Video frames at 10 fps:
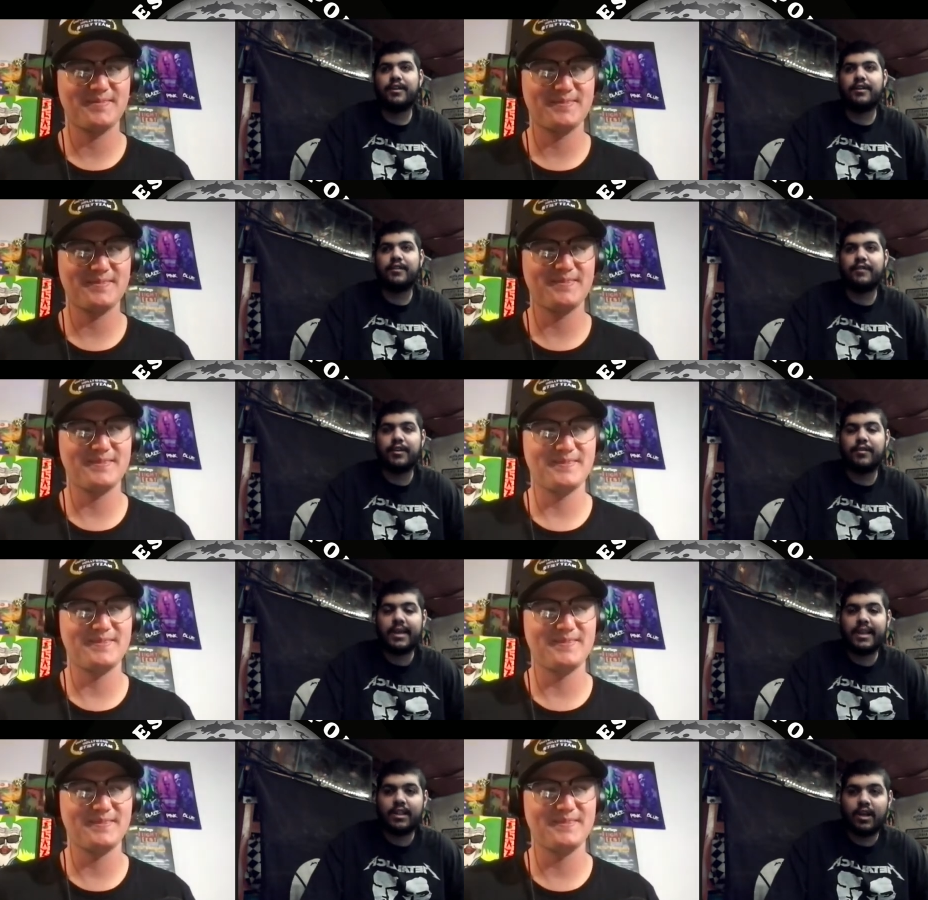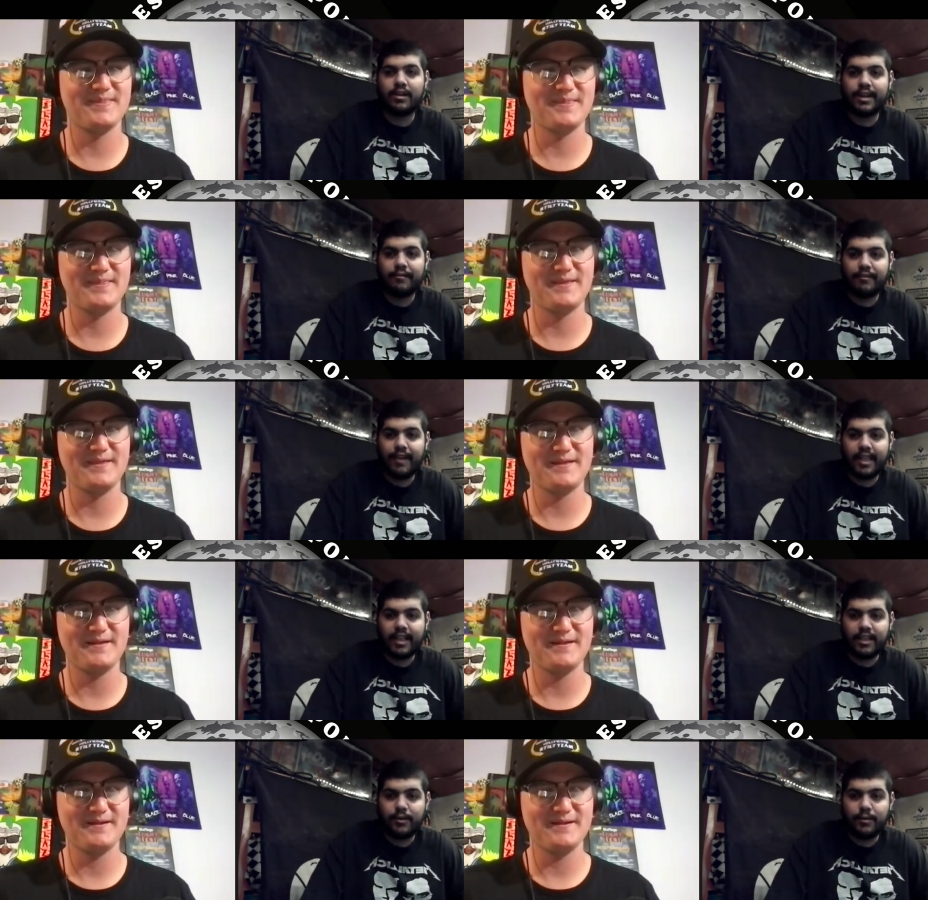Speaker 1: for you know, for you being a longtime
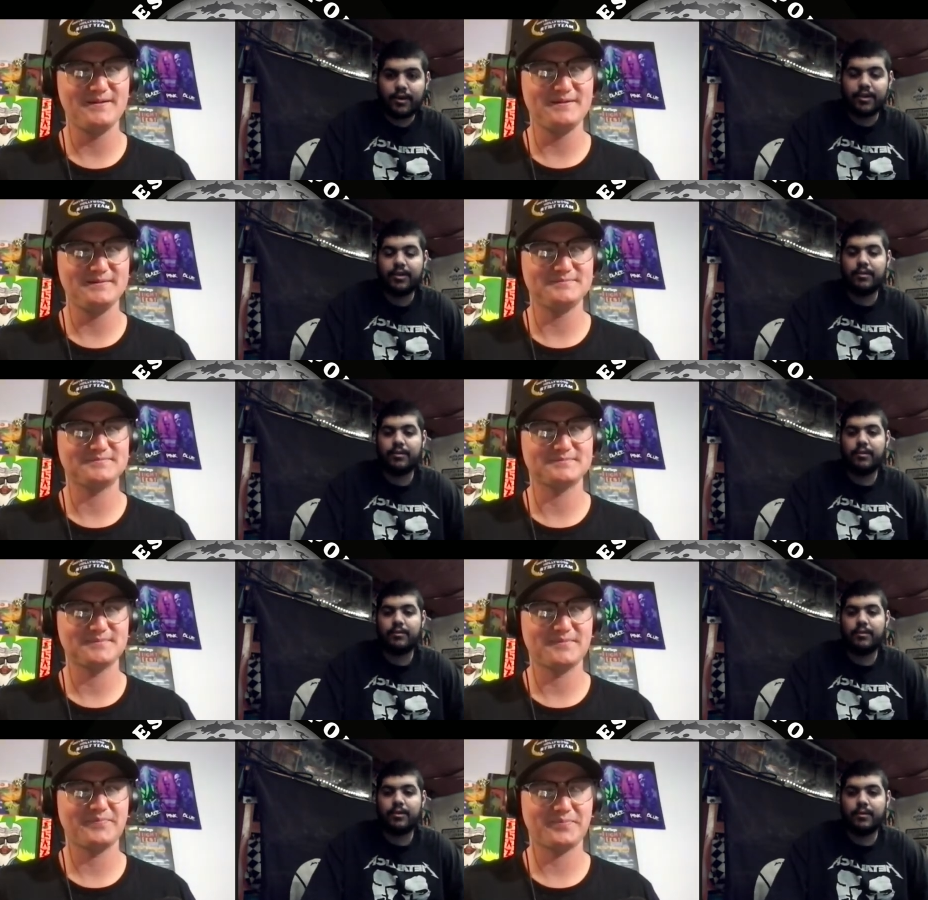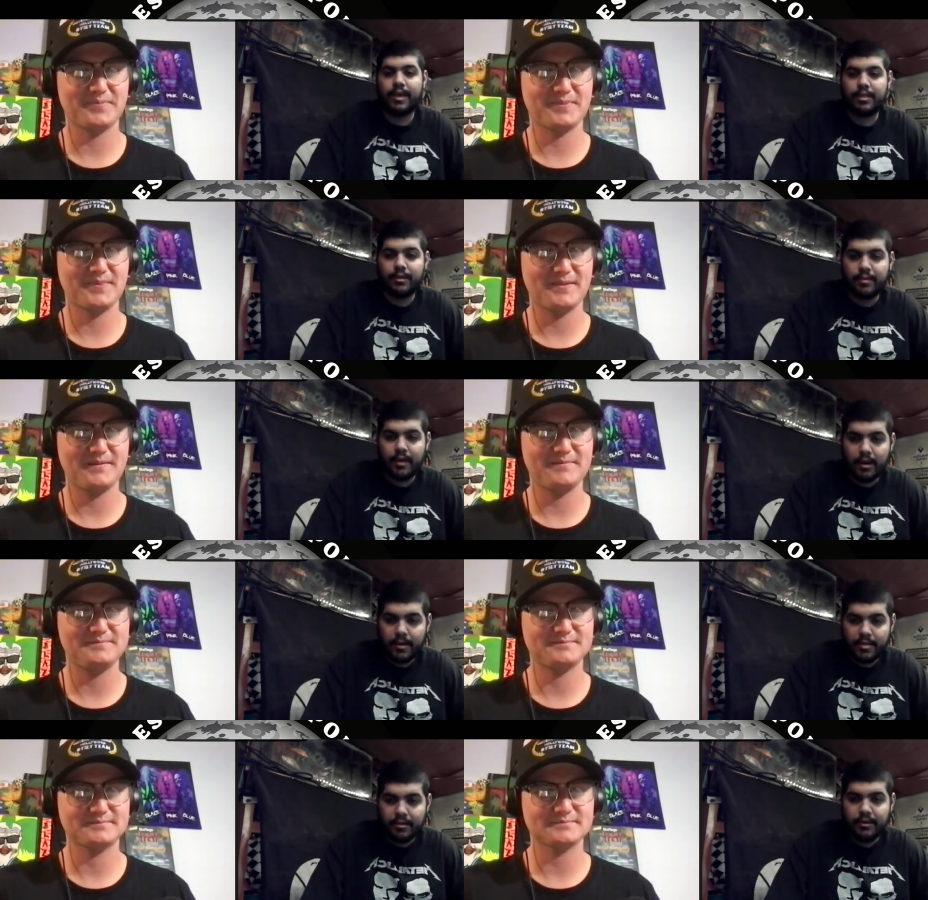fan like you were, you you you went you
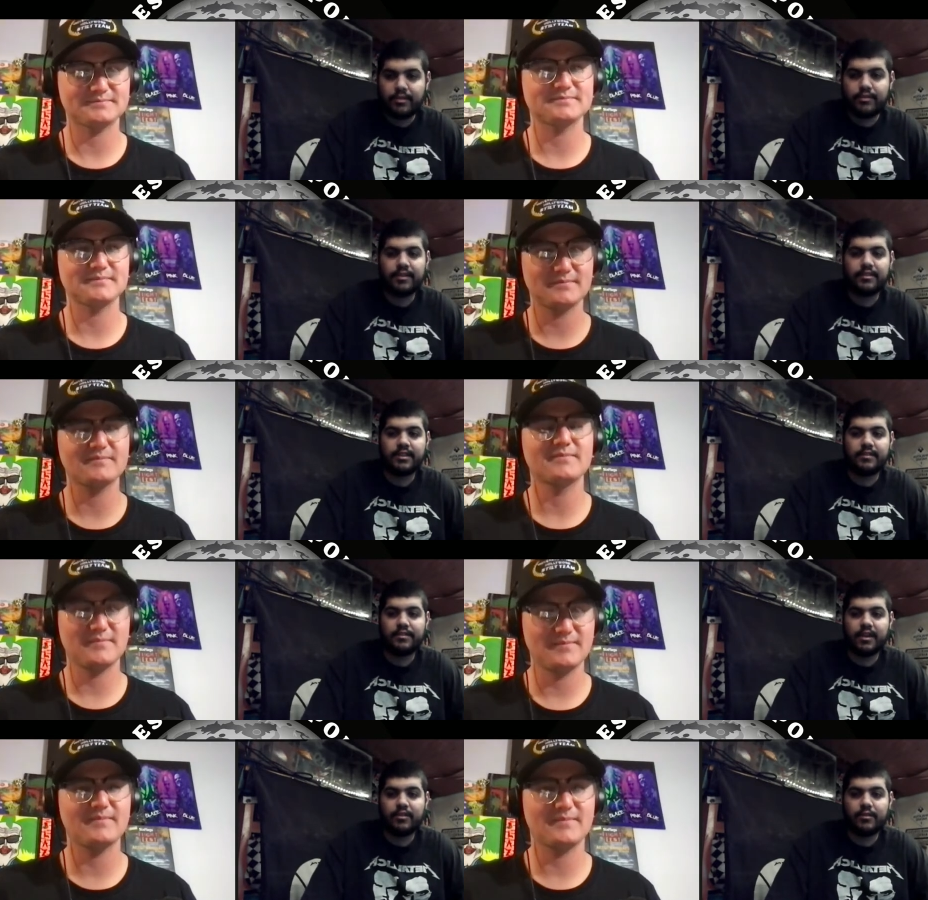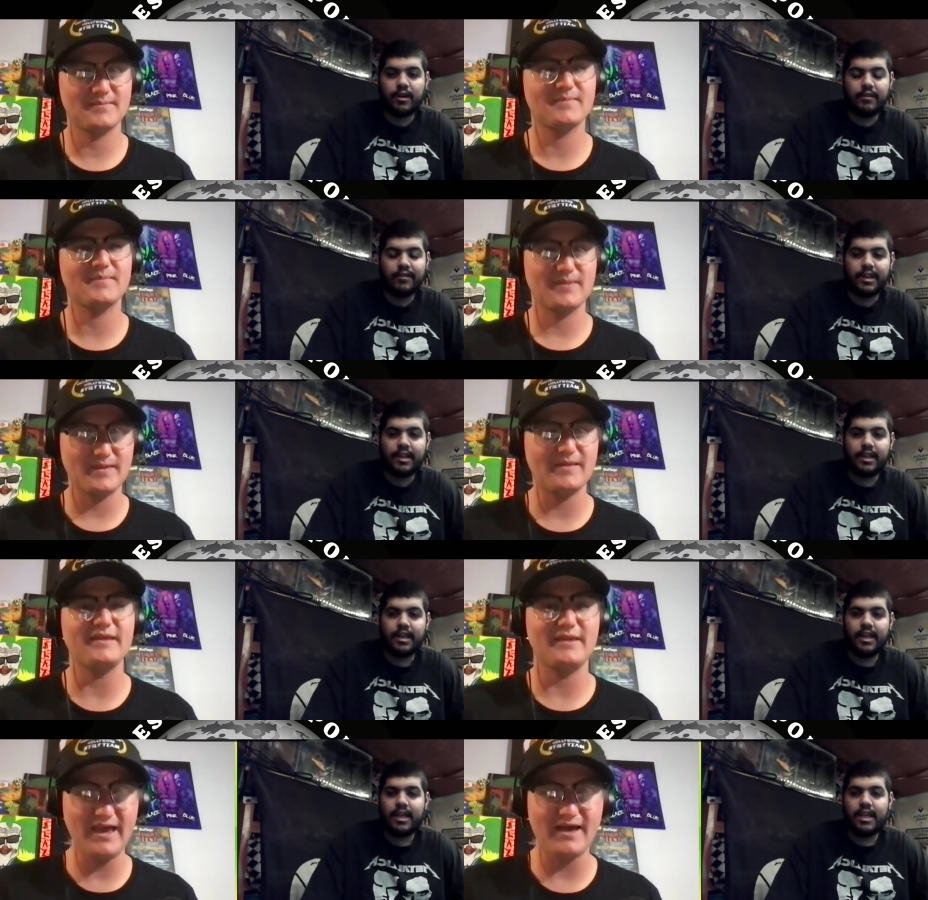probably went through it in two thousand eleven, two thousand twelve, and
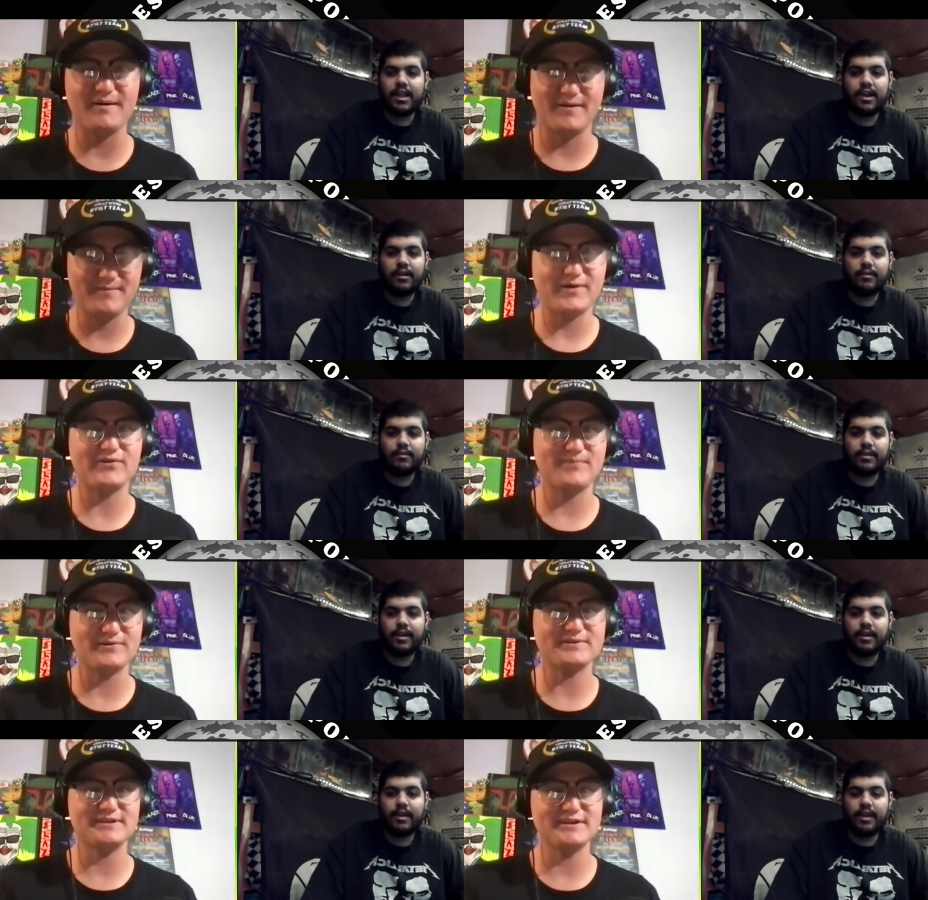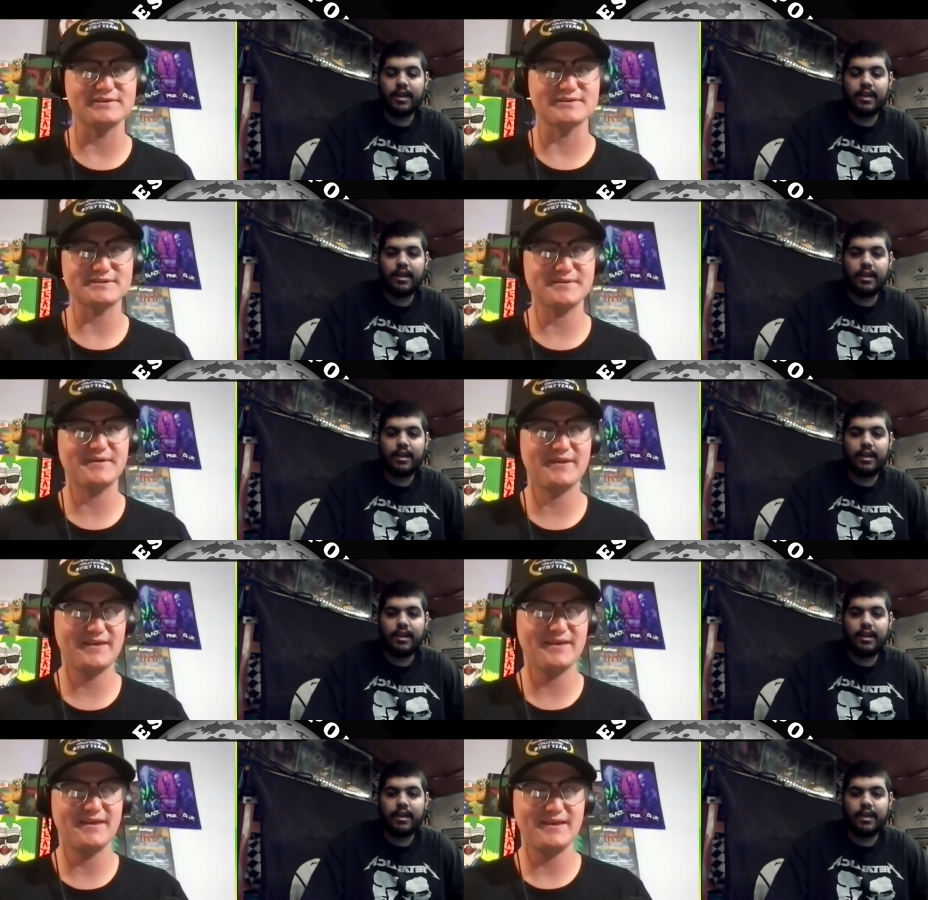
Speaker 2: yeah, you know, both, both years.
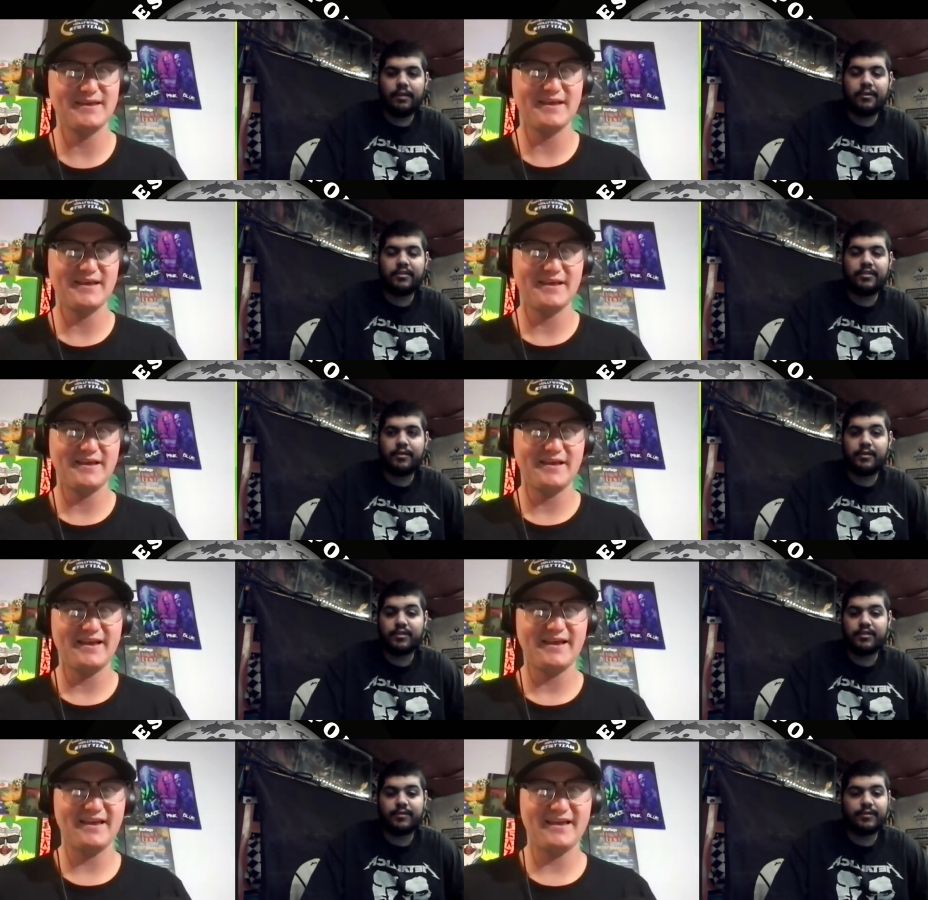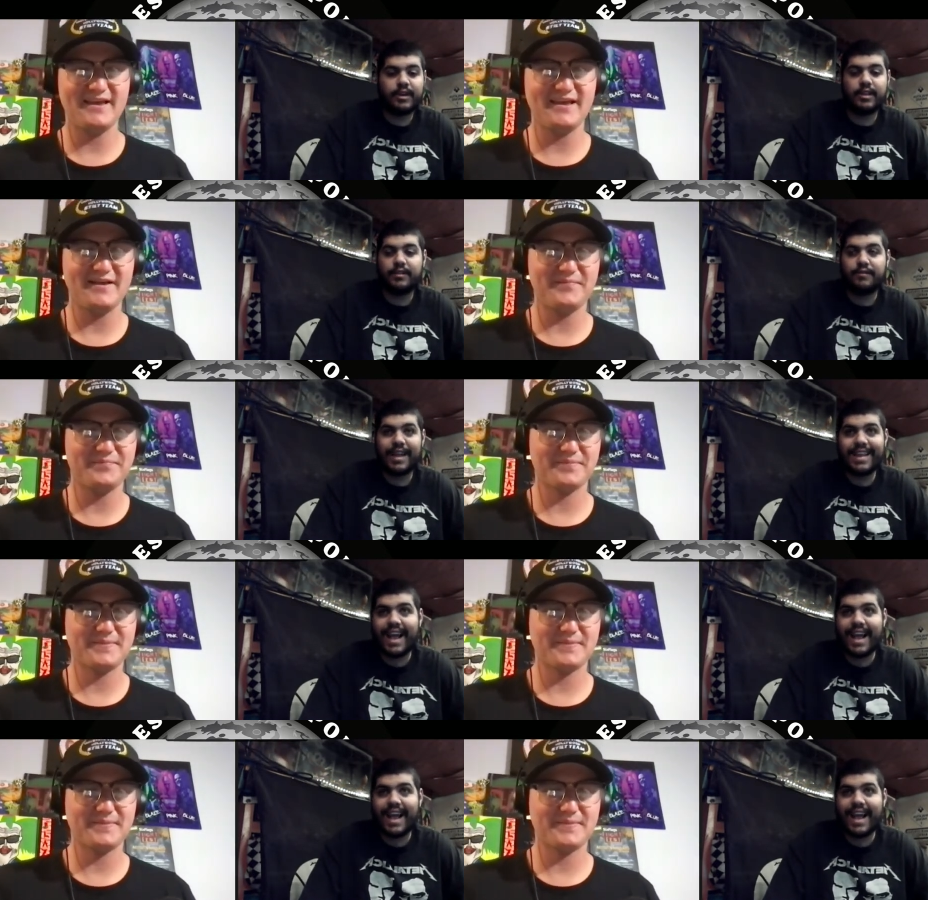
Speaker 1: It was it was a fucking